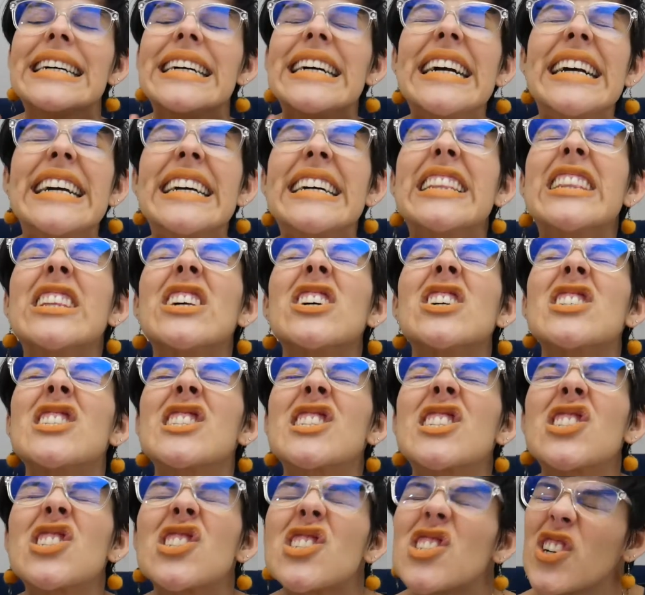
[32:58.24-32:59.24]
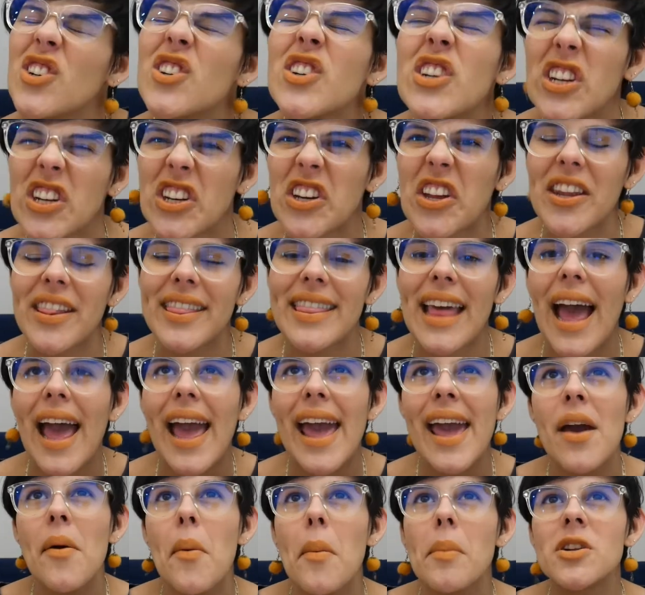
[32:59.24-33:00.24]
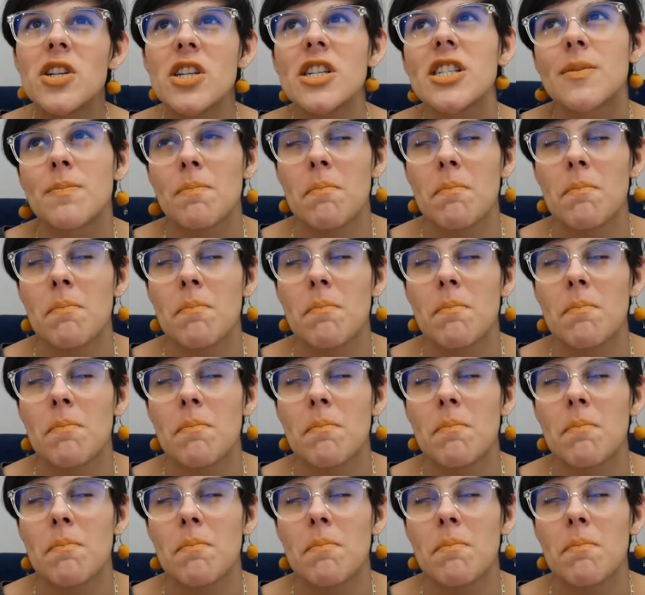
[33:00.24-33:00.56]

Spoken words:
it looks so good that it just